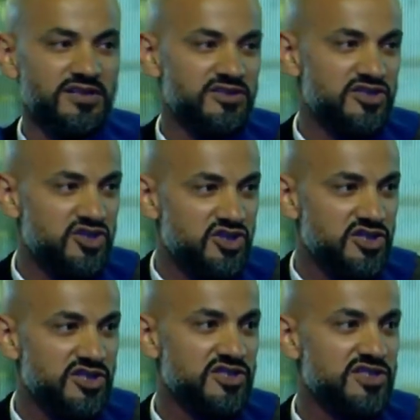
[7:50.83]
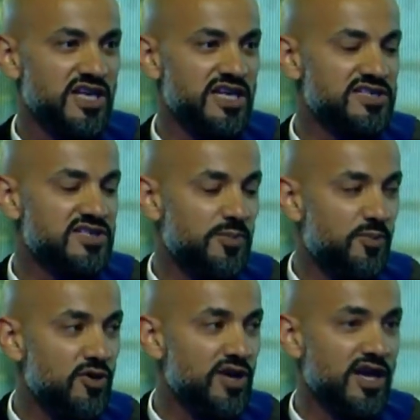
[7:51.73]
decisions and
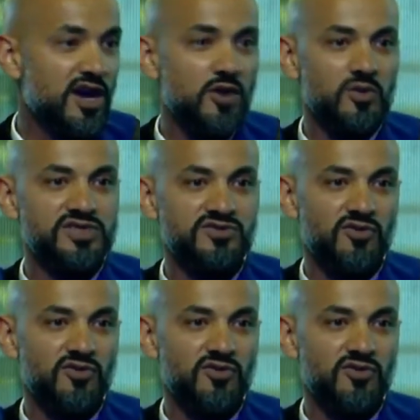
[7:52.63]
support I got was